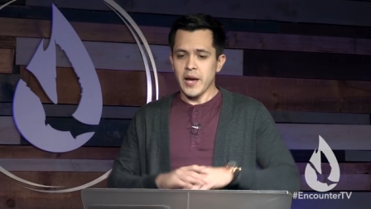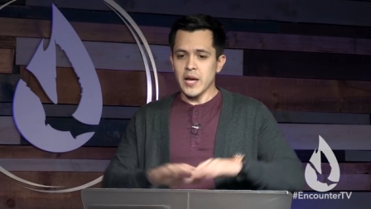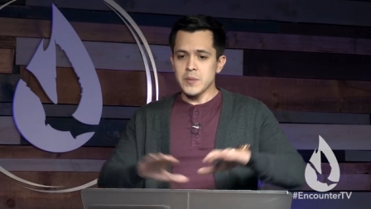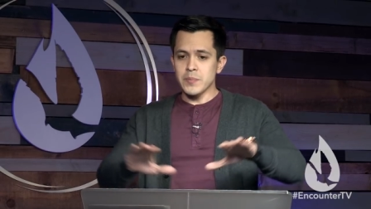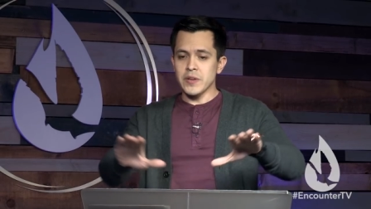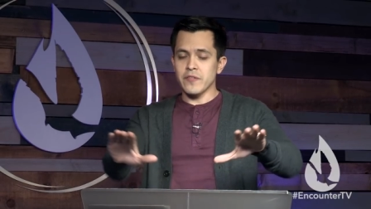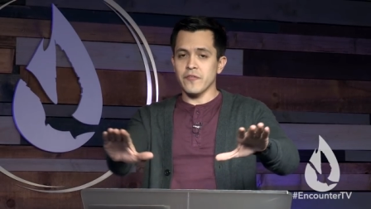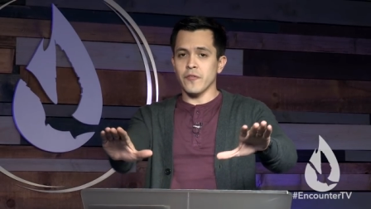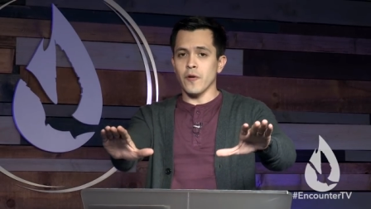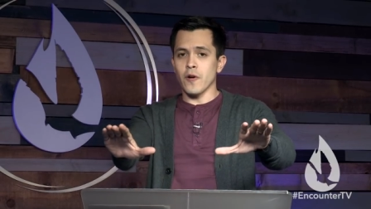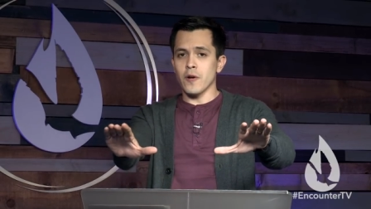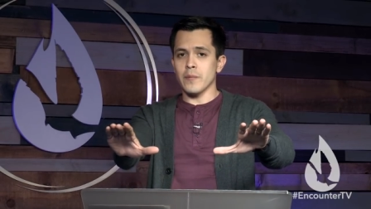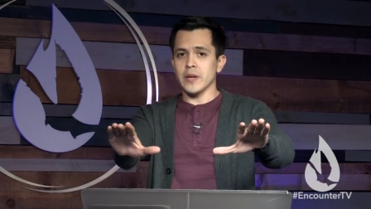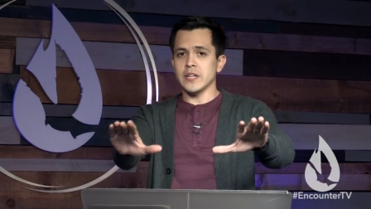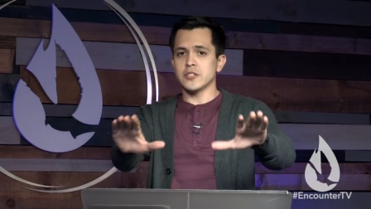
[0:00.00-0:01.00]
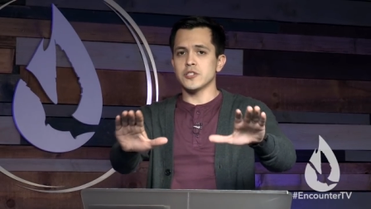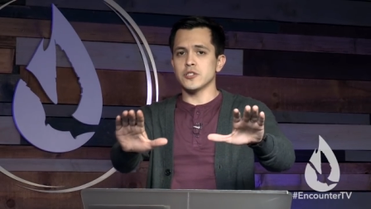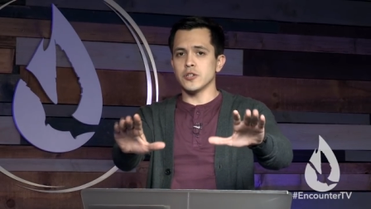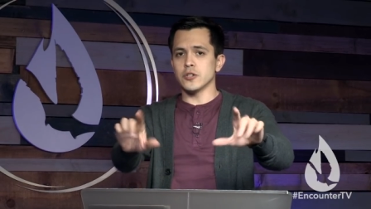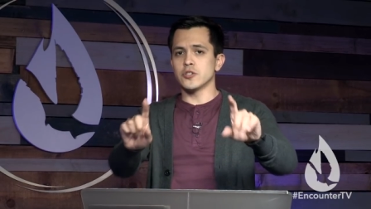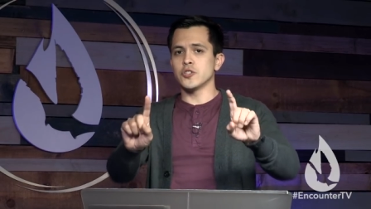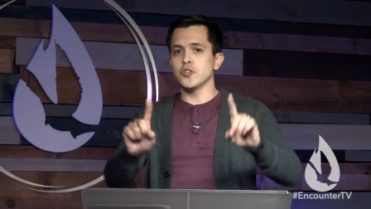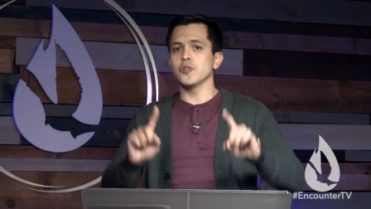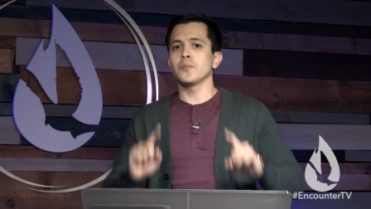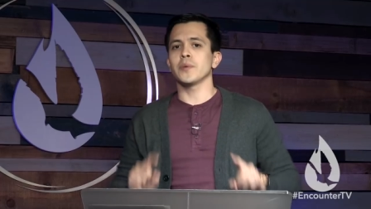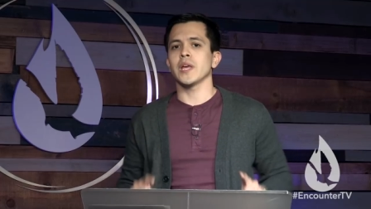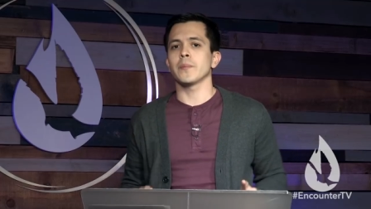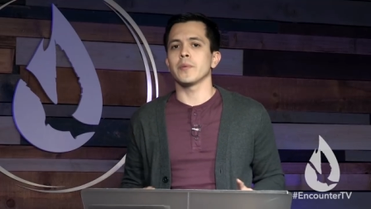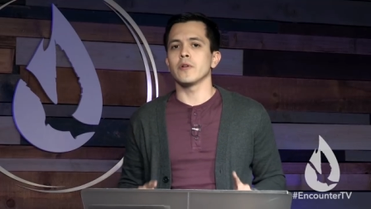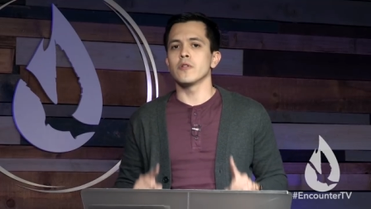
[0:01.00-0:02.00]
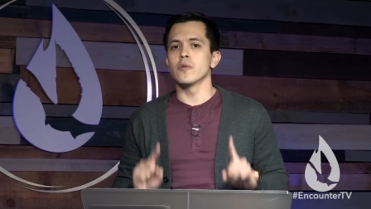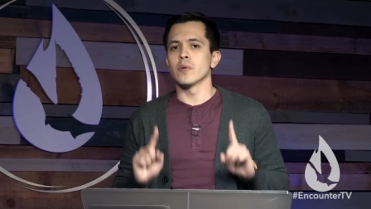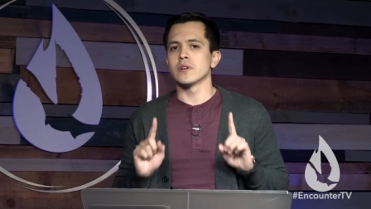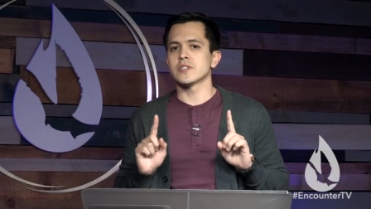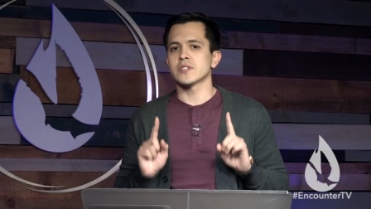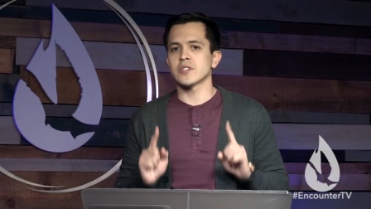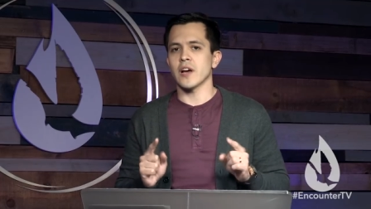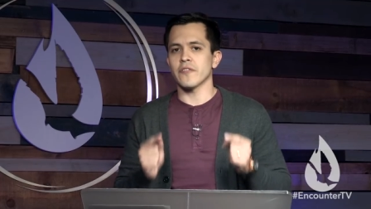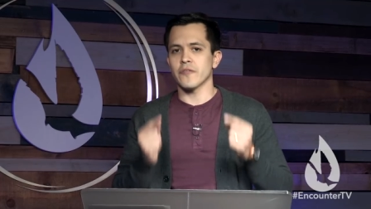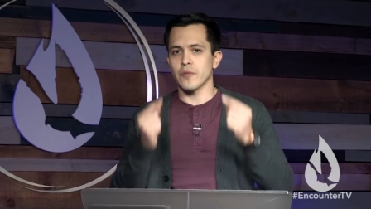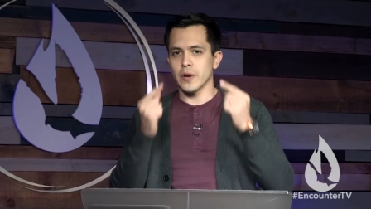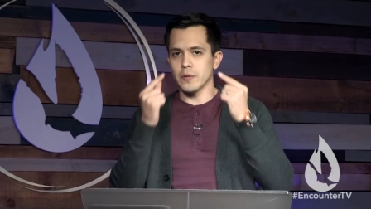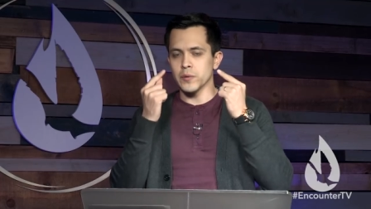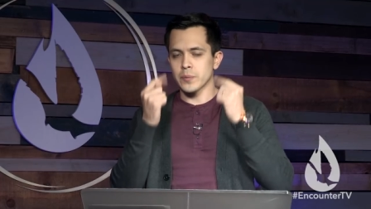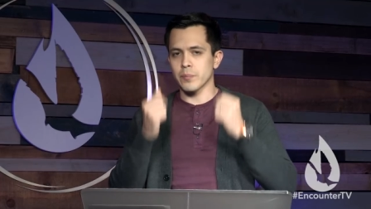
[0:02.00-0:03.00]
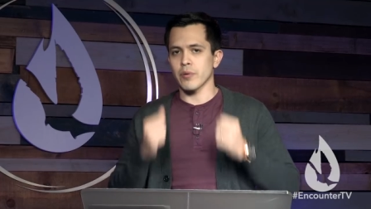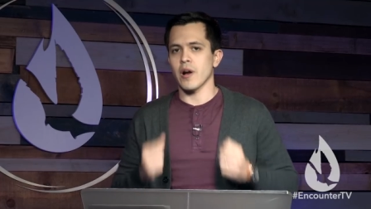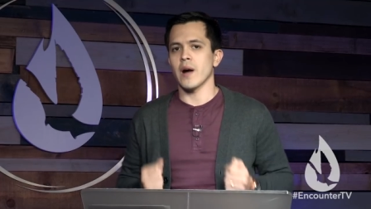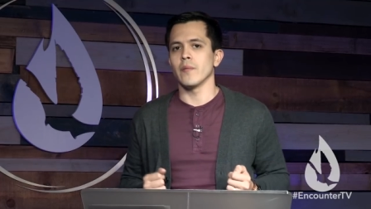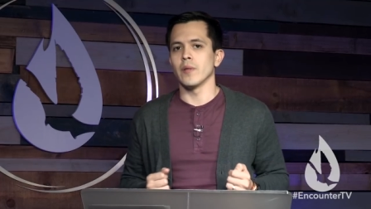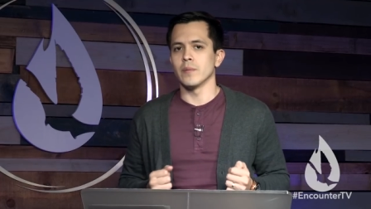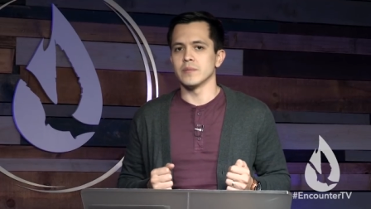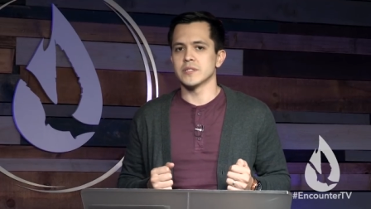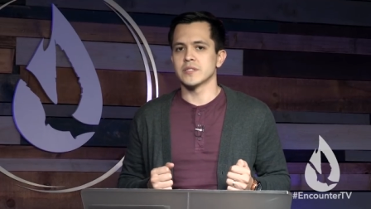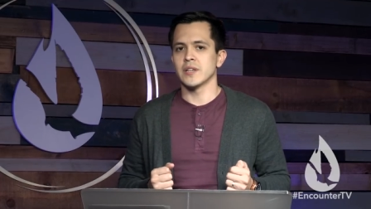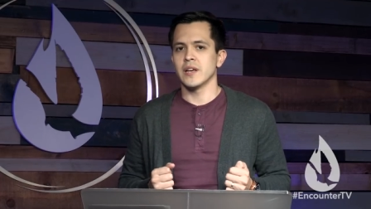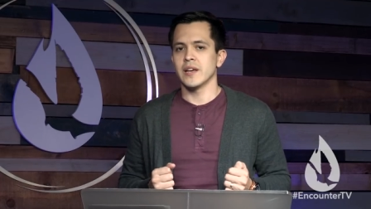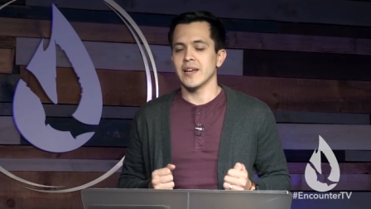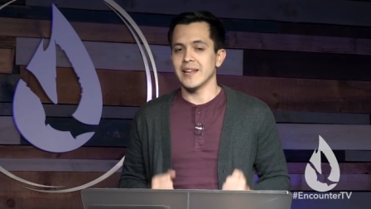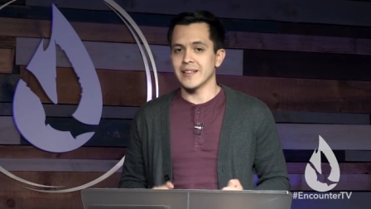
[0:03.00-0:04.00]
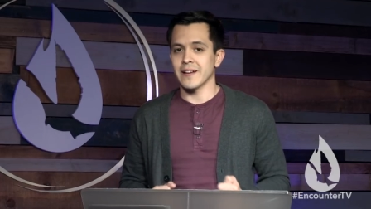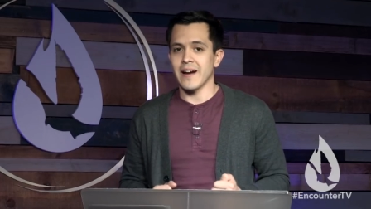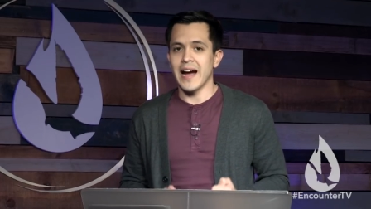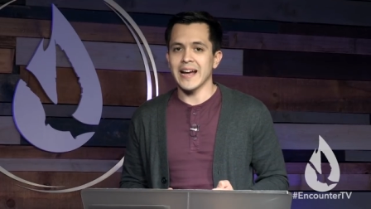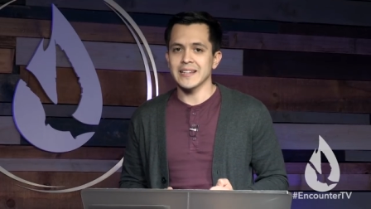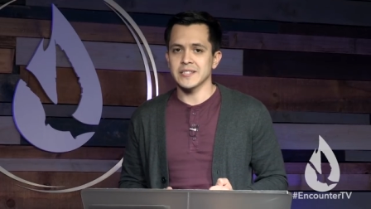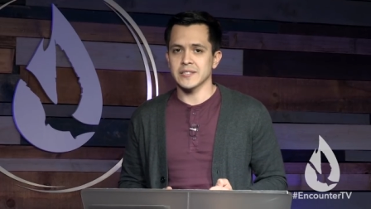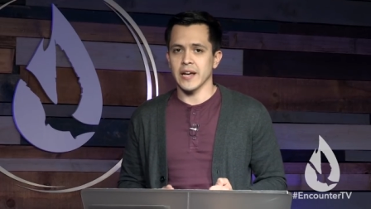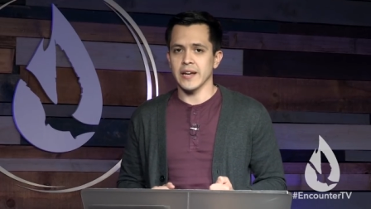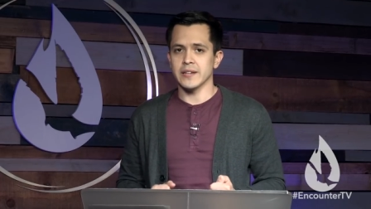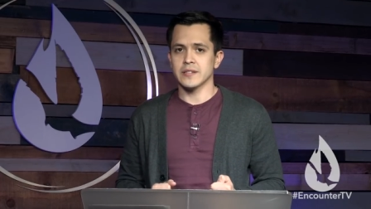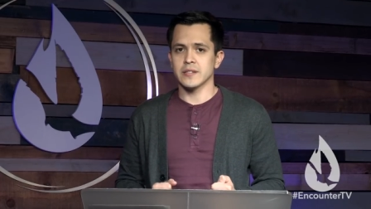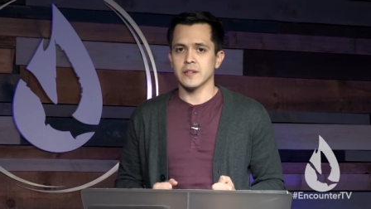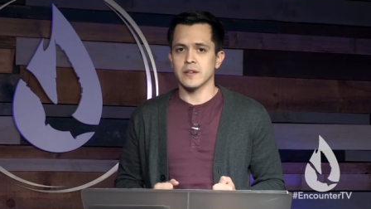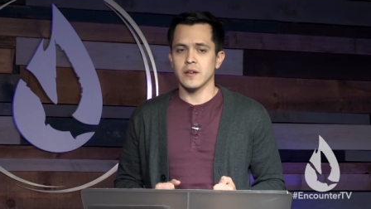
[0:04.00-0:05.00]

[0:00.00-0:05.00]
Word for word: and before me stood two people who were suffering with problems in their eyesight.